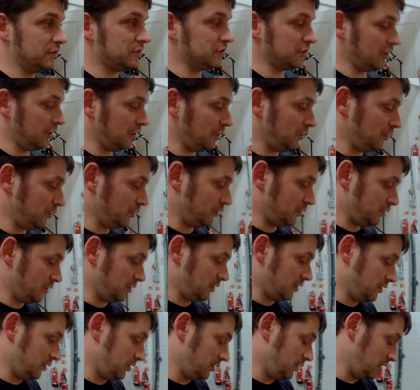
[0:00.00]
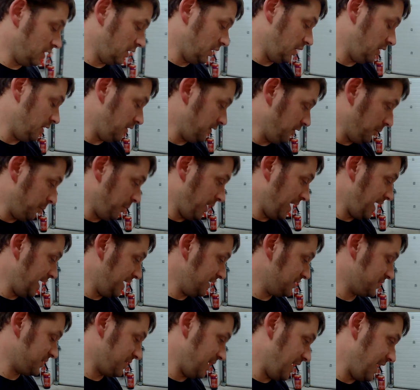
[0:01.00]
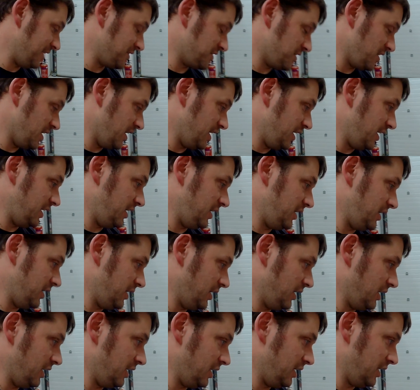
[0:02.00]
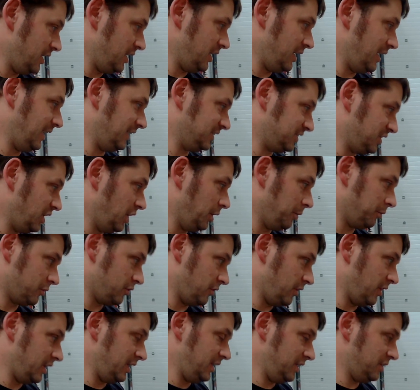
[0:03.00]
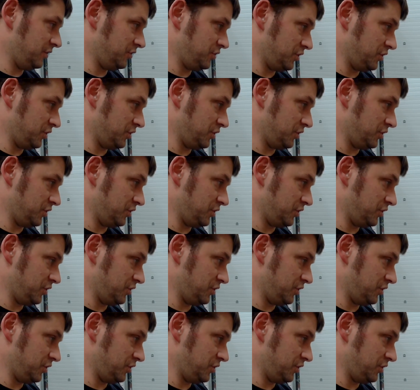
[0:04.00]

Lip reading: So the pads as an upgrade,